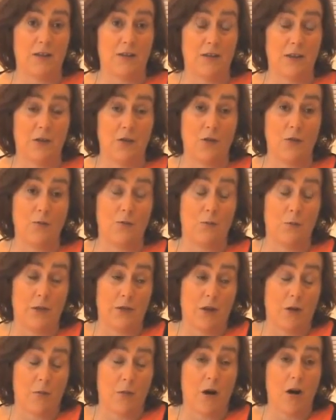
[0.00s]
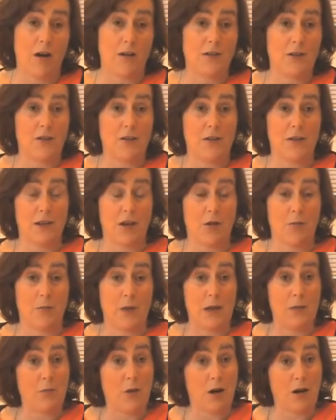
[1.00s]
you know, with our partners, our
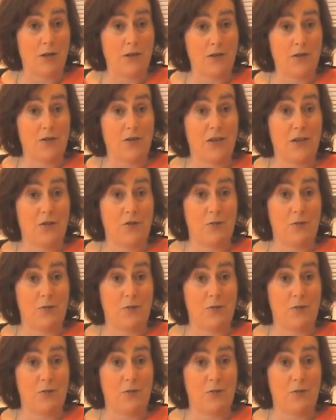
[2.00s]
big partners